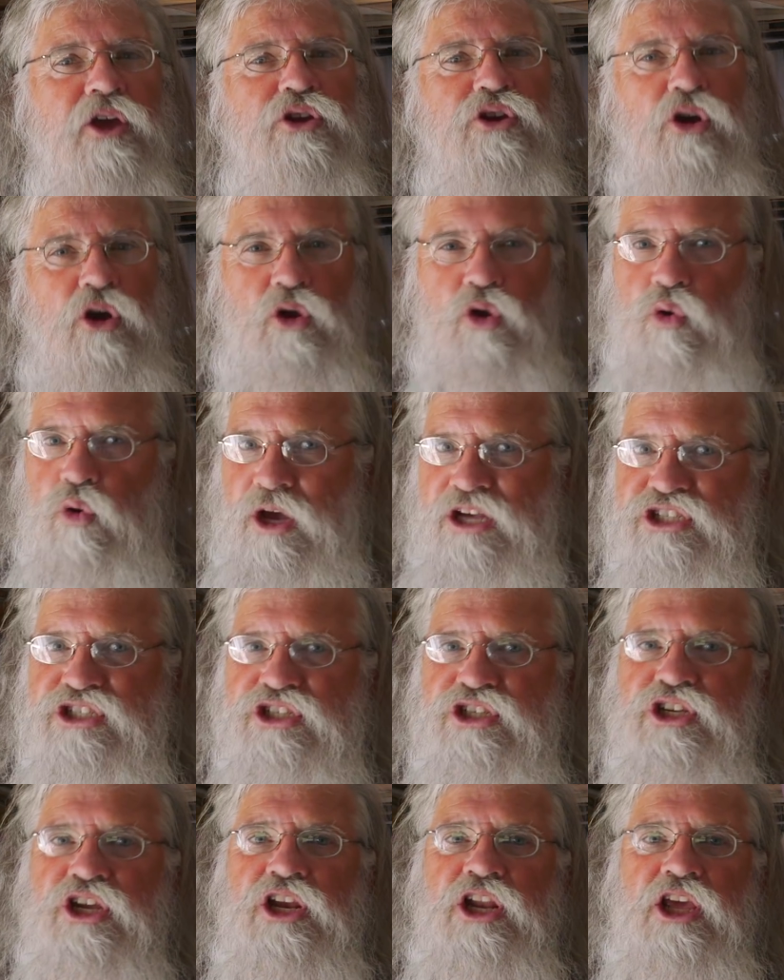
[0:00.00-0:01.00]
You're
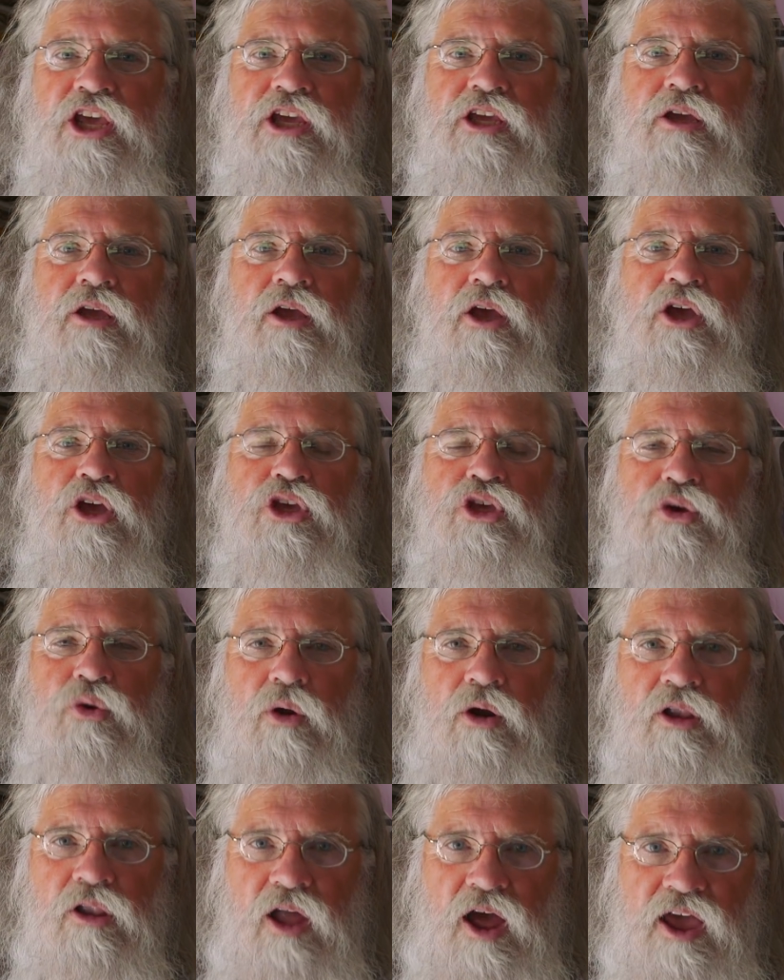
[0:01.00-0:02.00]
questioning
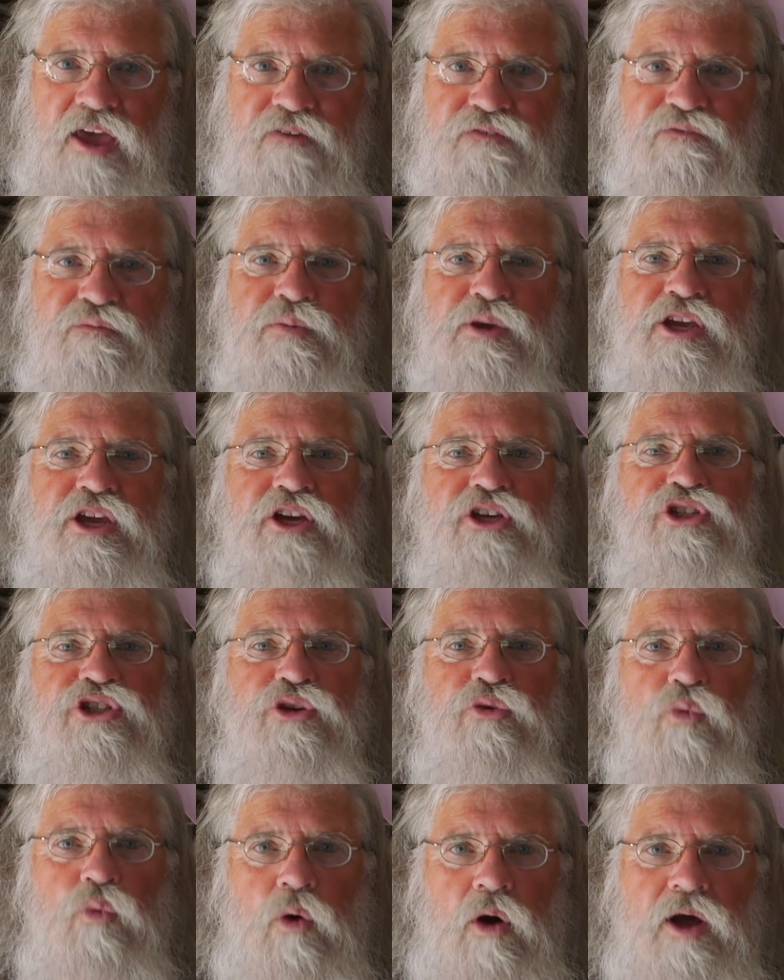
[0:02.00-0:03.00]
your life because
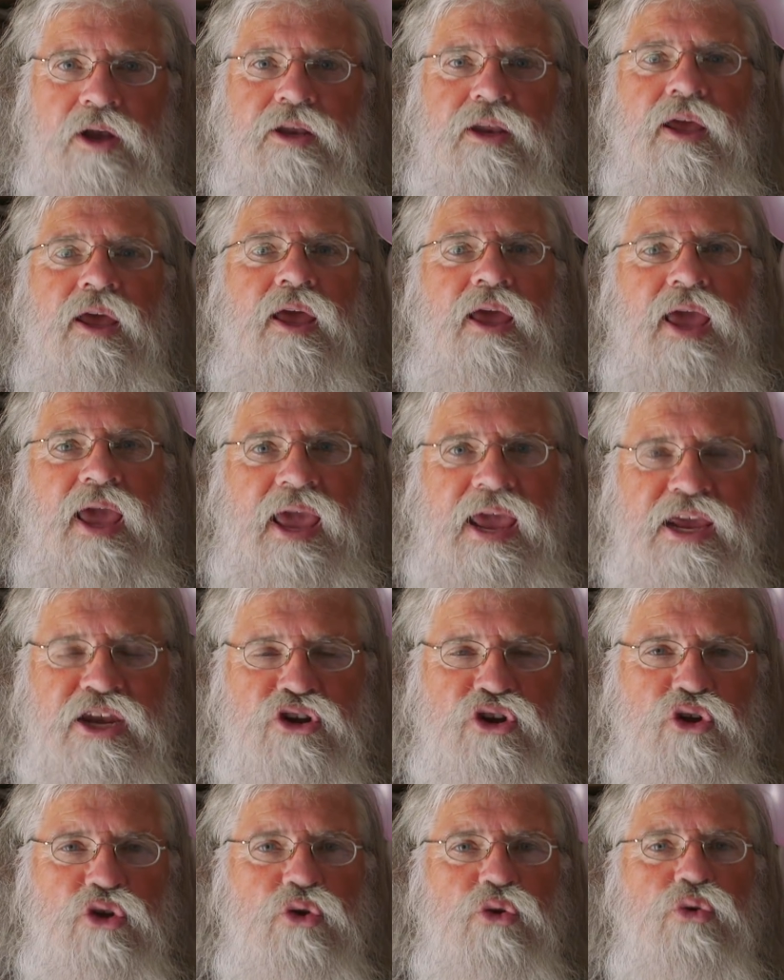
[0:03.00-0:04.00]
you want a
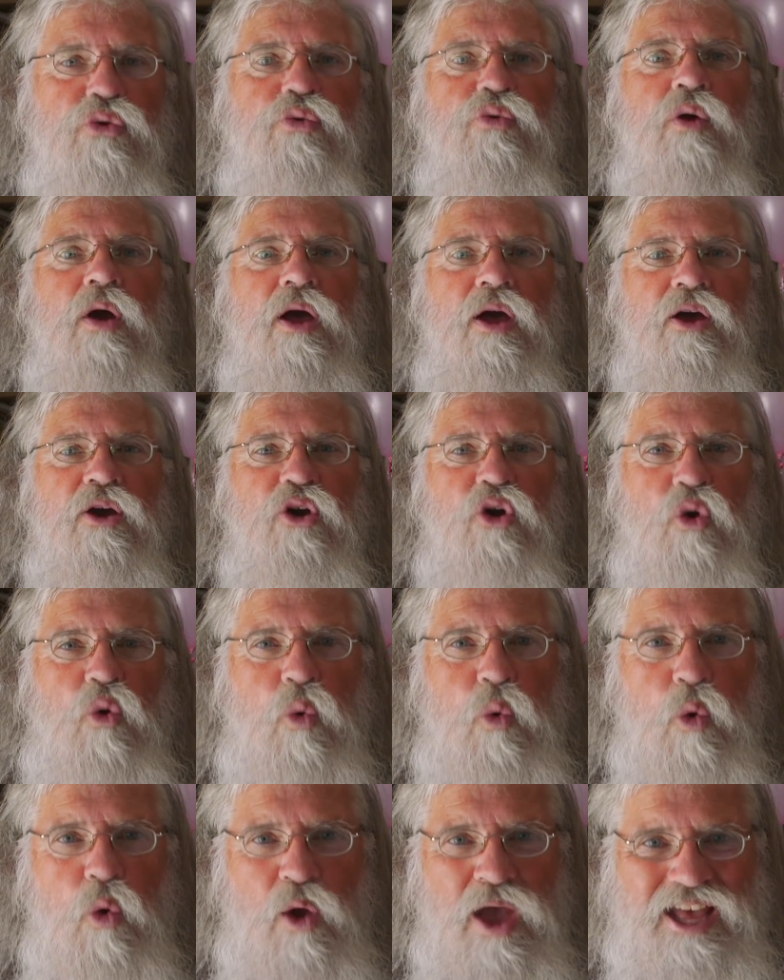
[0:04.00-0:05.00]
new
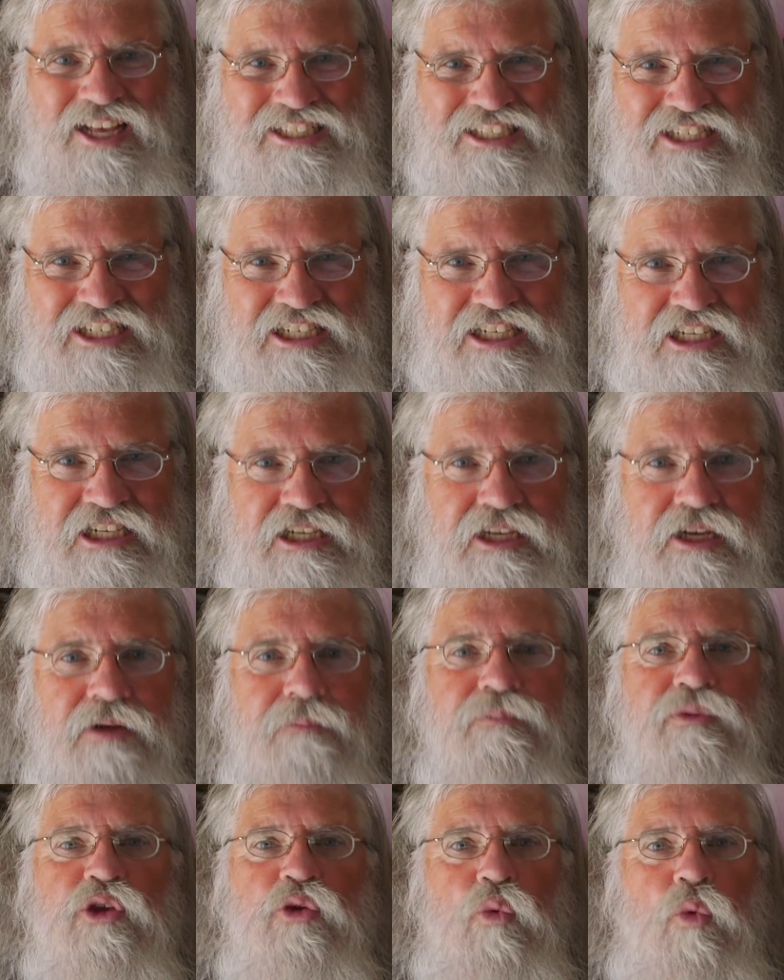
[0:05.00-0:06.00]
quest.
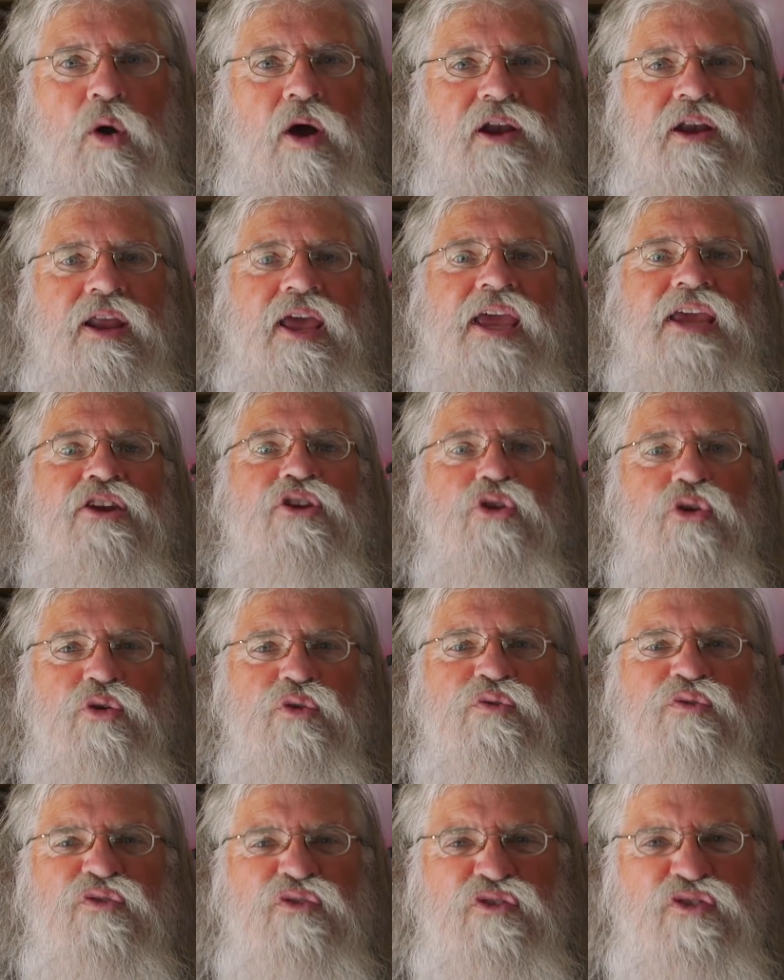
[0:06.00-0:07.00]
You want a
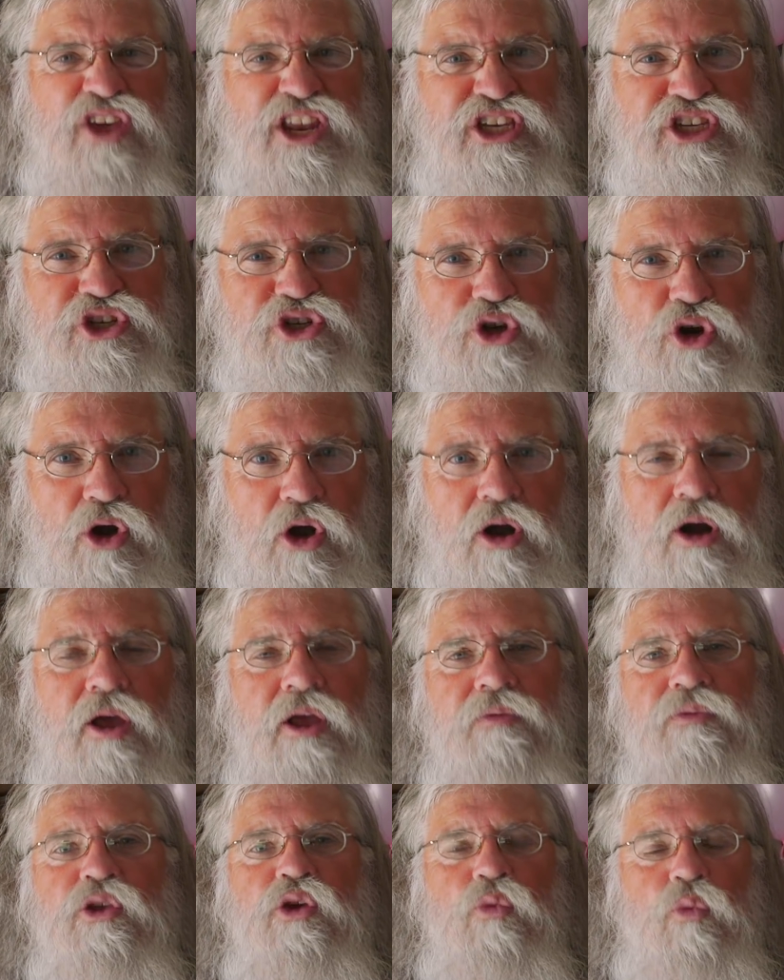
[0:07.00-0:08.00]
new venture.
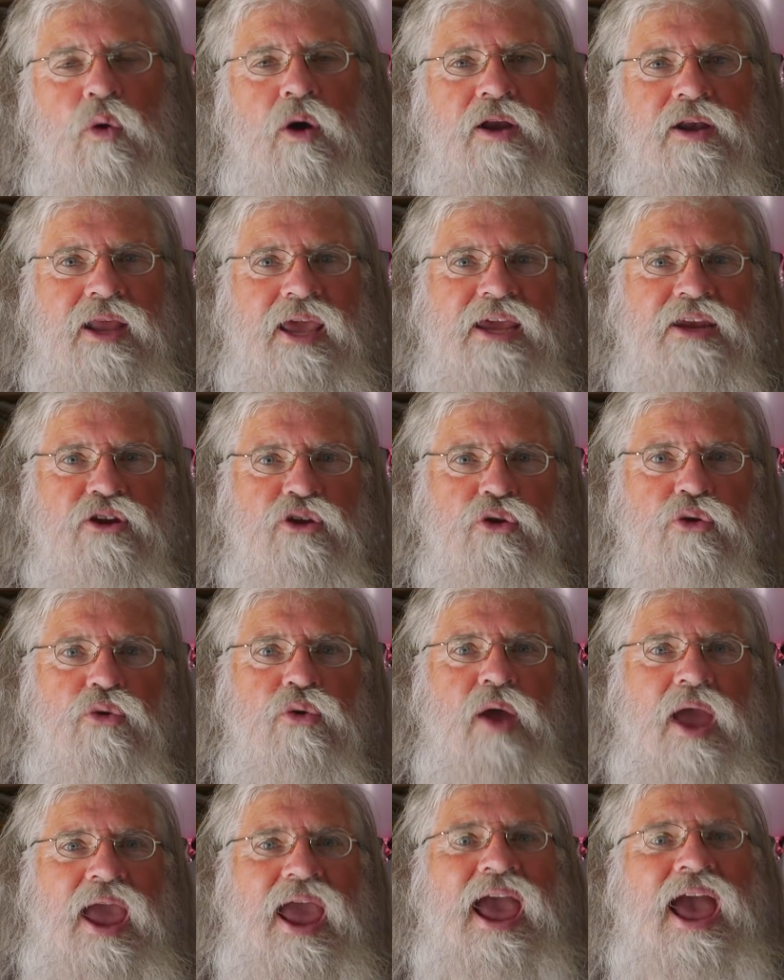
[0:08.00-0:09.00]
You want a
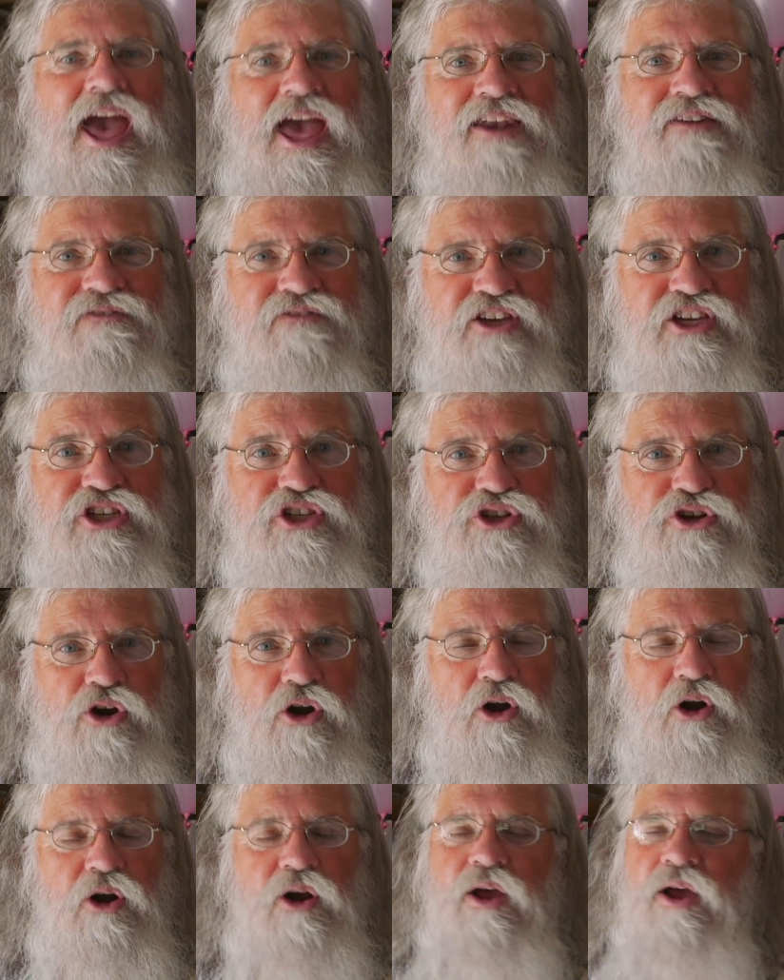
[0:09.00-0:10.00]
new
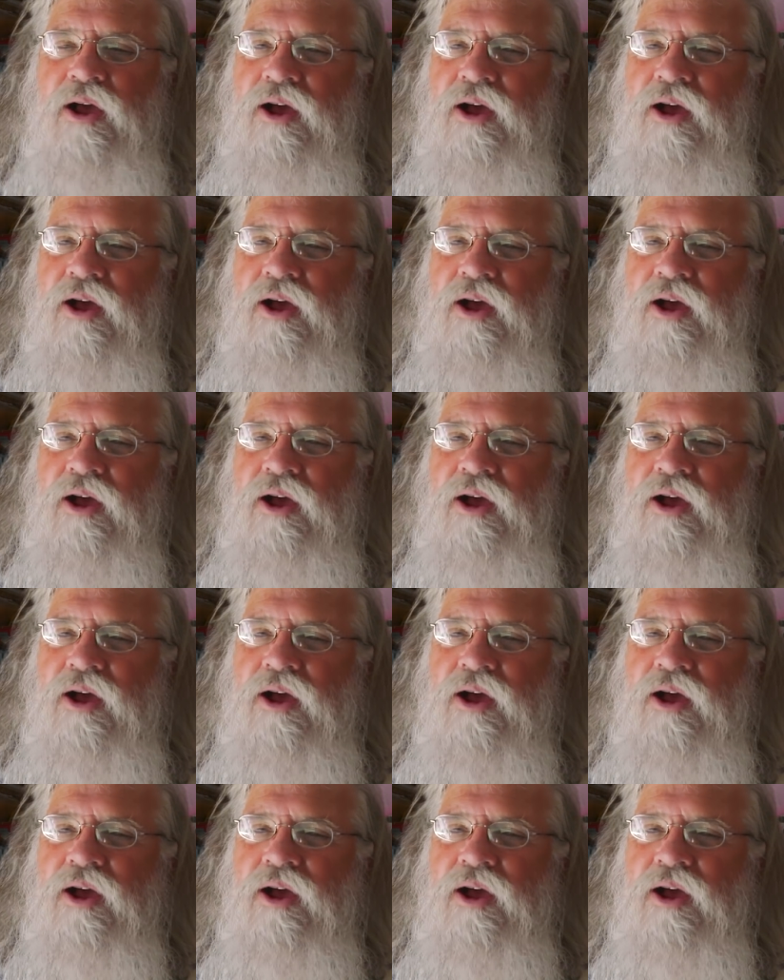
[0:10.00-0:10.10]
adventure.